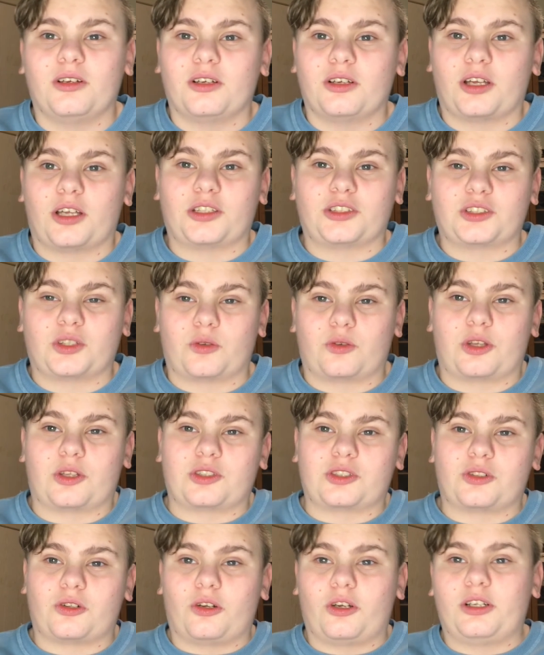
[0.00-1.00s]
And so there's
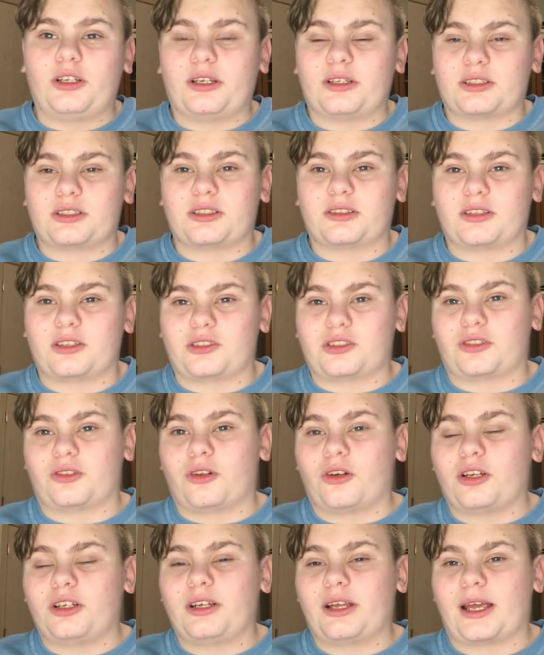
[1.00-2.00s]

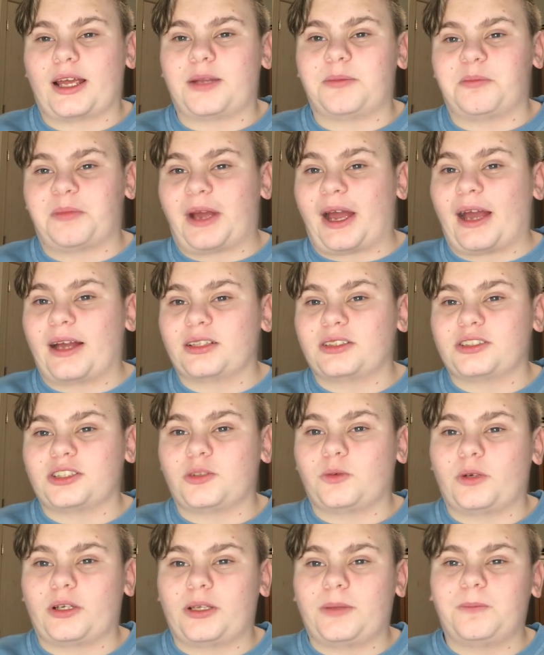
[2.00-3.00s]
good and bad to
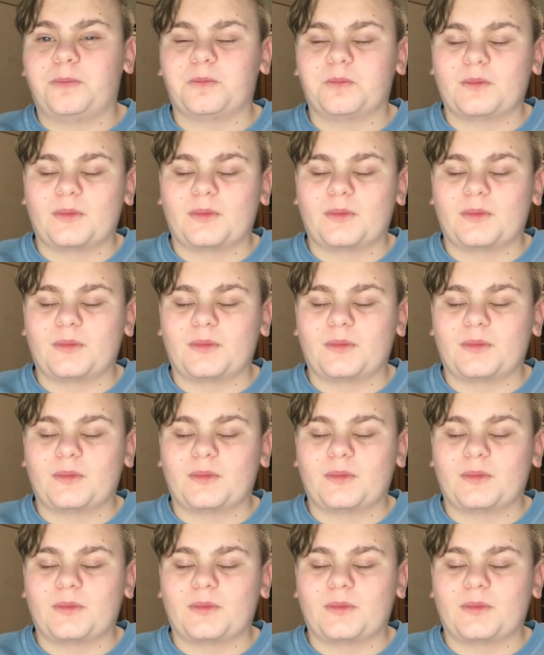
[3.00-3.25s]
it.